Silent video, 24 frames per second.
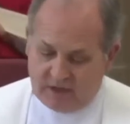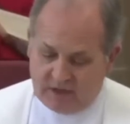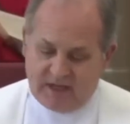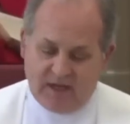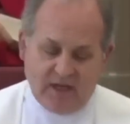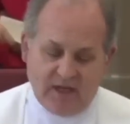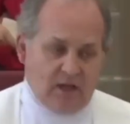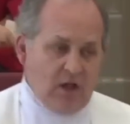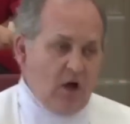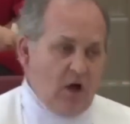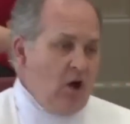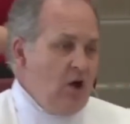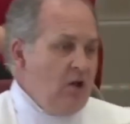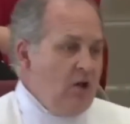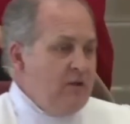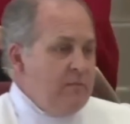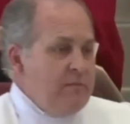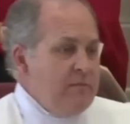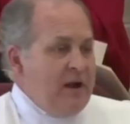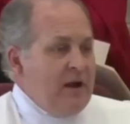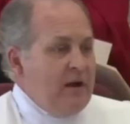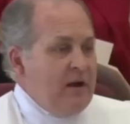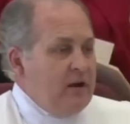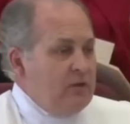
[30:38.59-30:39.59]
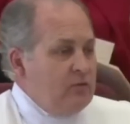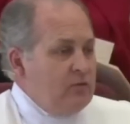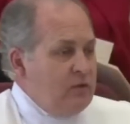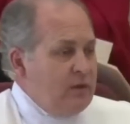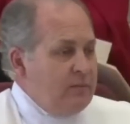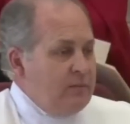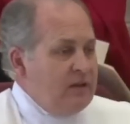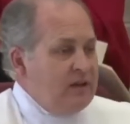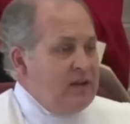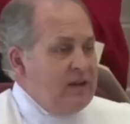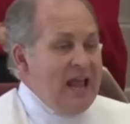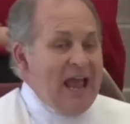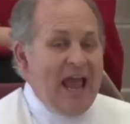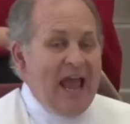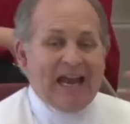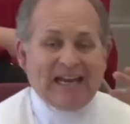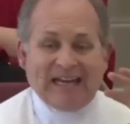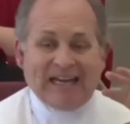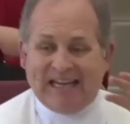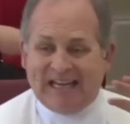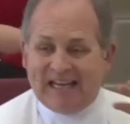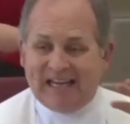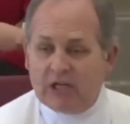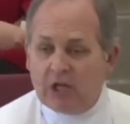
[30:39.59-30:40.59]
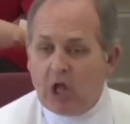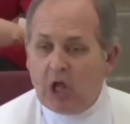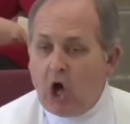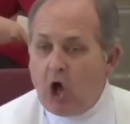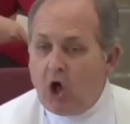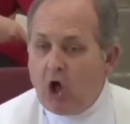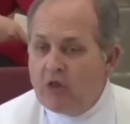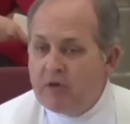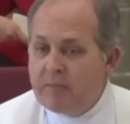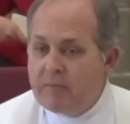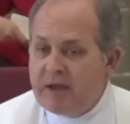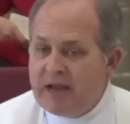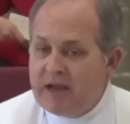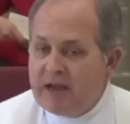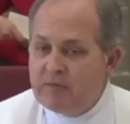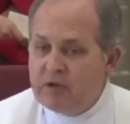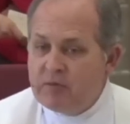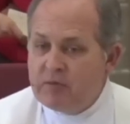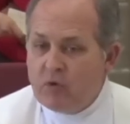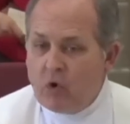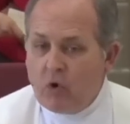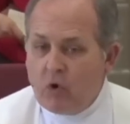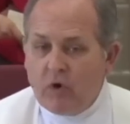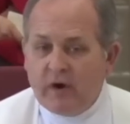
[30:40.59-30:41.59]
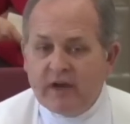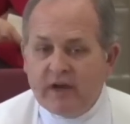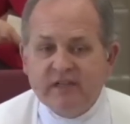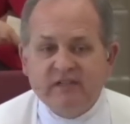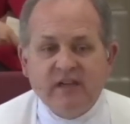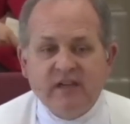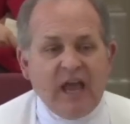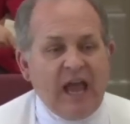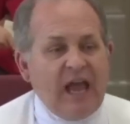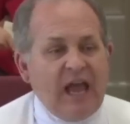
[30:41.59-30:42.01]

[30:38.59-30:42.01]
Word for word: kill all the married women and kill all the baby boys,